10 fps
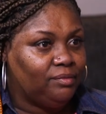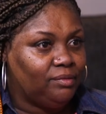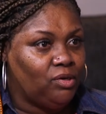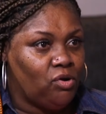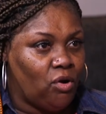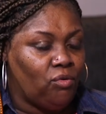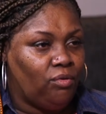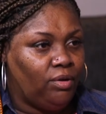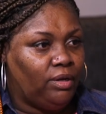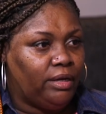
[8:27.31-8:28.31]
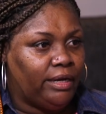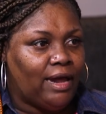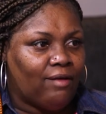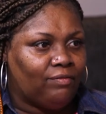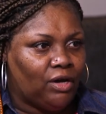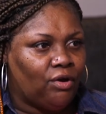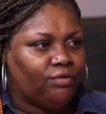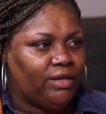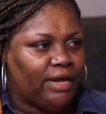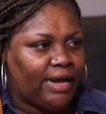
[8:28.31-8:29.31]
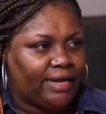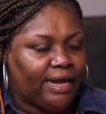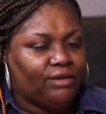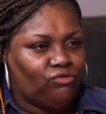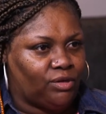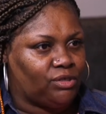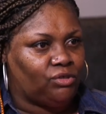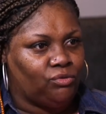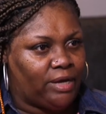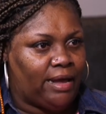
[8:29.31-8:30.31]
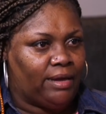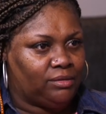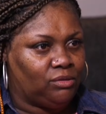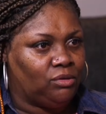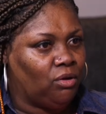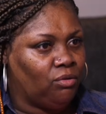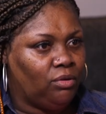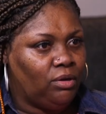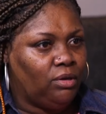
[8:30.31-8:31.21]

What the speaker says: you know, and I've learned that I can trust you guys, you know,